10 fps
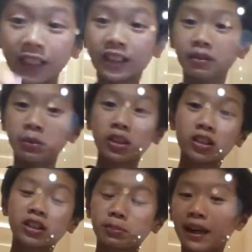The mirror
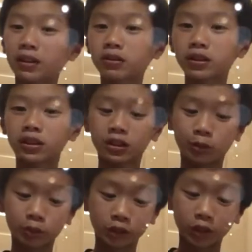is backwards, so
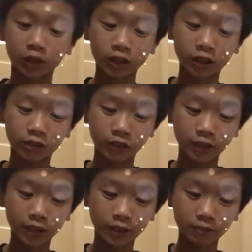I'm sorry for
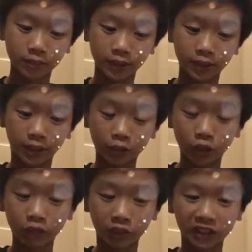that, but I'll try
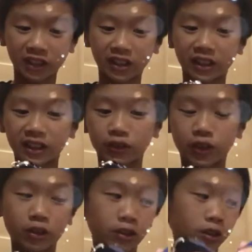to fix it in the next
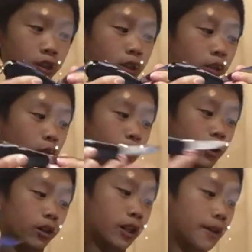video
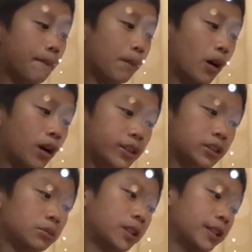where I
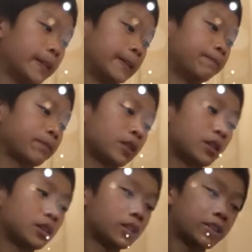unbox my
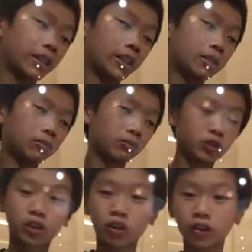setup.
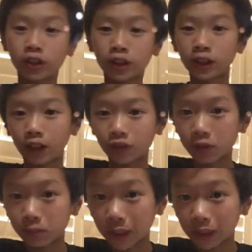Currently, I have
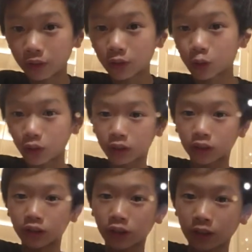some Blackriver
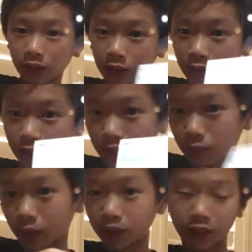trucks and
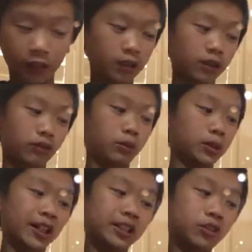my deck from the
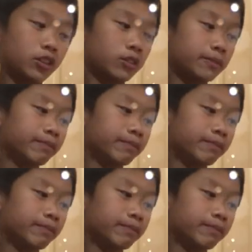last video.